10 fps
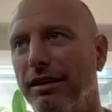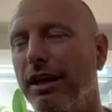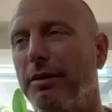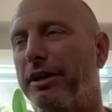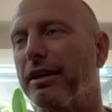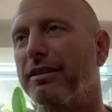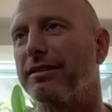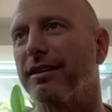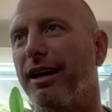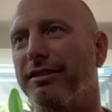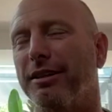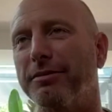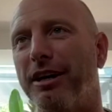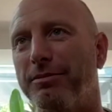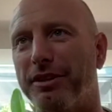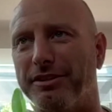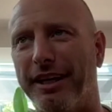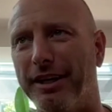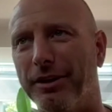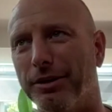lot because sometimes the
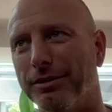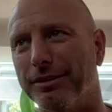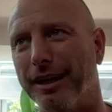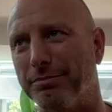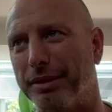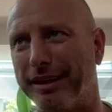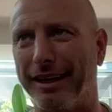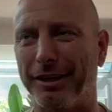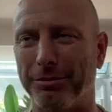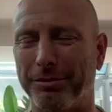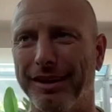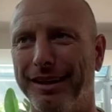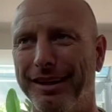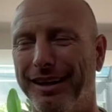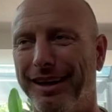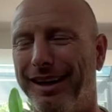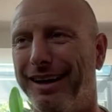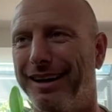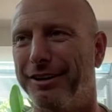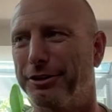tail, it became
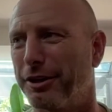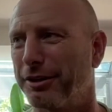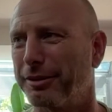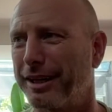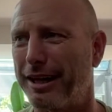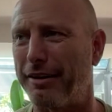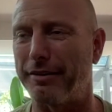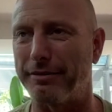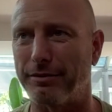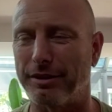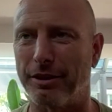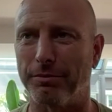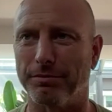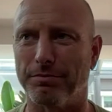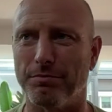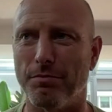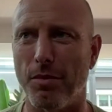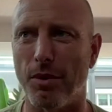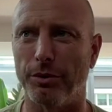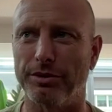the dog, right?
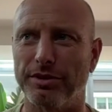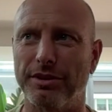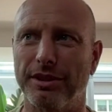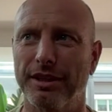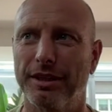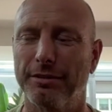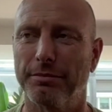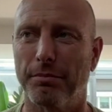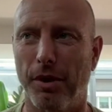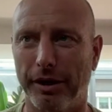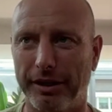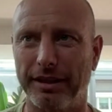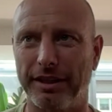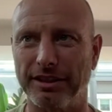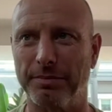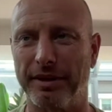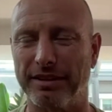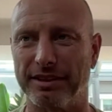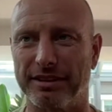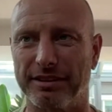Most marketing
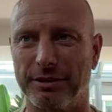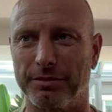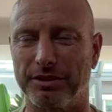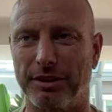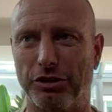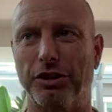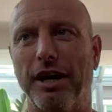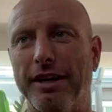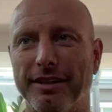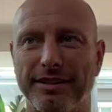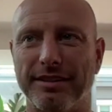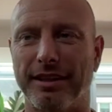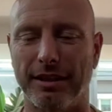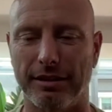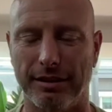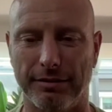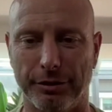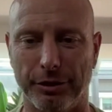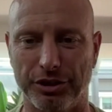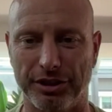spend systems try to see
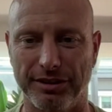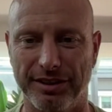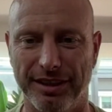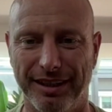conversions